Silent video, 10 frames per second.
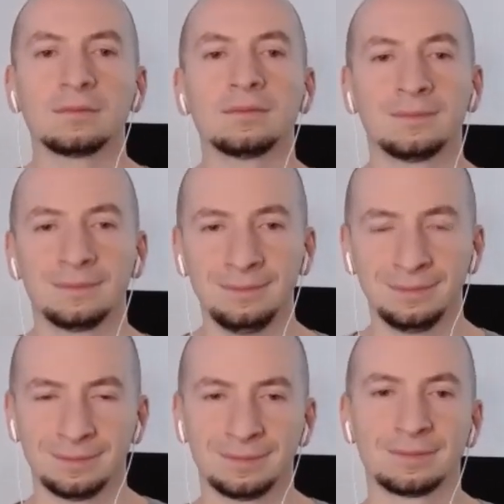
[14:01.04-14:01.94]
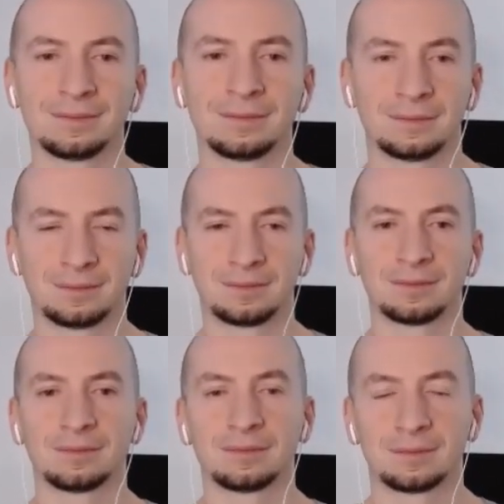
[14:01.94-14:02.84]

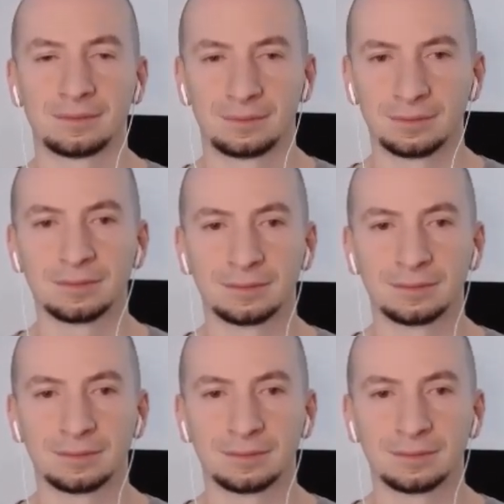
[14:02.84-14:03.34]
The person shown says nothing.